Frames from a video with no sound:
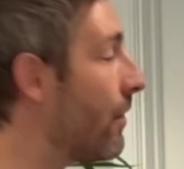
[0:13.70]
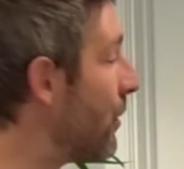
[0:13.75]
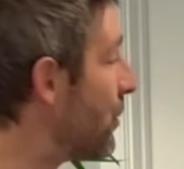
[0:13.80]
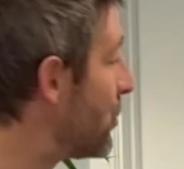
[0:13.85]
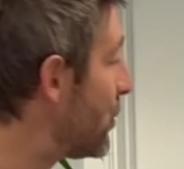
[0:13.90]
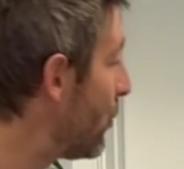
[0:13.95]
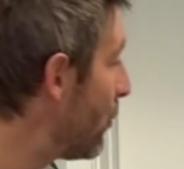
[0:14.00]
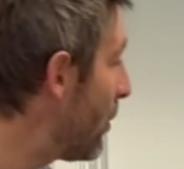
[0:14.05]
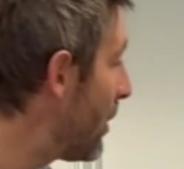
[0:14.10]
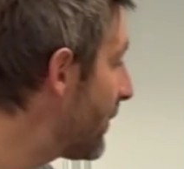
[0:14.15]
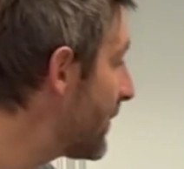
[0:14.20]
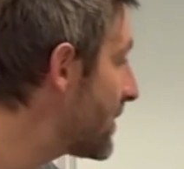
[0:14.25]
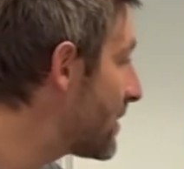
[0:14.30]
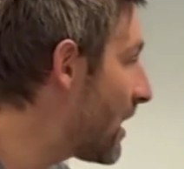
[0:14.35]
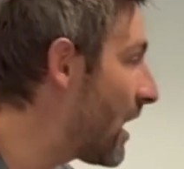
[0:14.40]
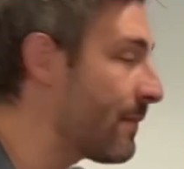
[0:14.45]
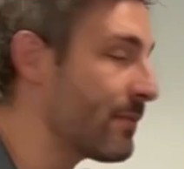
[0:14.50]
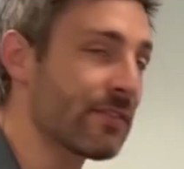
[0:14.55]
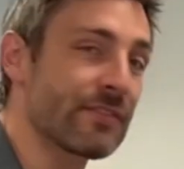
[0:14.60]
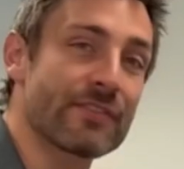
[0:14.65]
two different
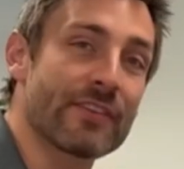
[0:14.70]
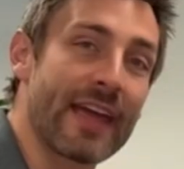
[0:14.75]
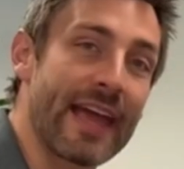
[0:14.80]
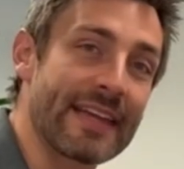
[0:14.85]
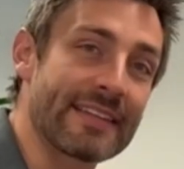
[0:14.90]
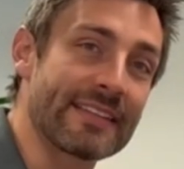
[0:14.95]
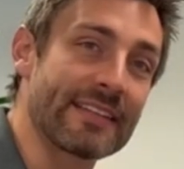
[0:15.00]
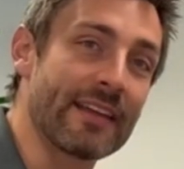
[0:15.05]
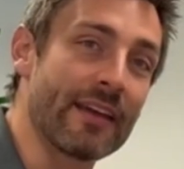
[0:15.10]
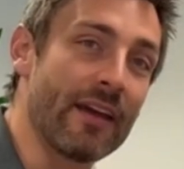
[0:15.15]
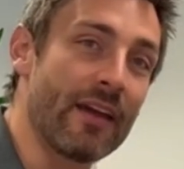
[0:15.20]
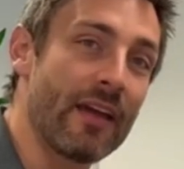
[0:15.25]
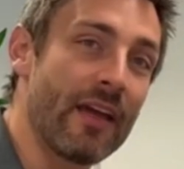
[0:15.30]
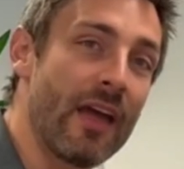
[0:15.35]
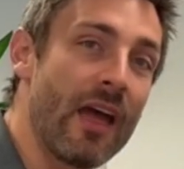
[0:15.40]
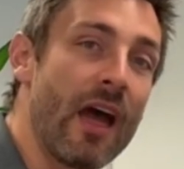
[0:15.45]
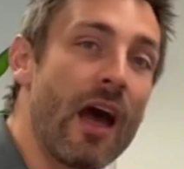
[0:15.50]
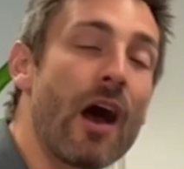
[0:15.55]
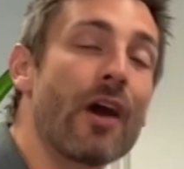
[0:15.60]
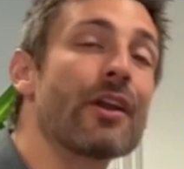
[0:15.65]
types of sciatica.
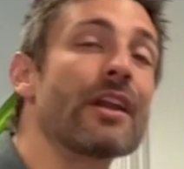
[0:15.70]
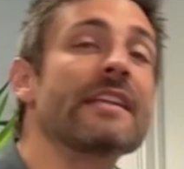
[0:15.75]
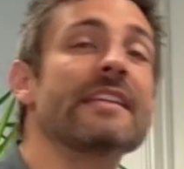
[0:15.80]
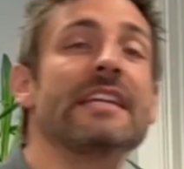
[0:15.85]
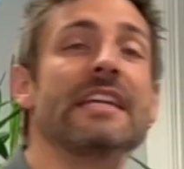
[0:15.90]
I'm going to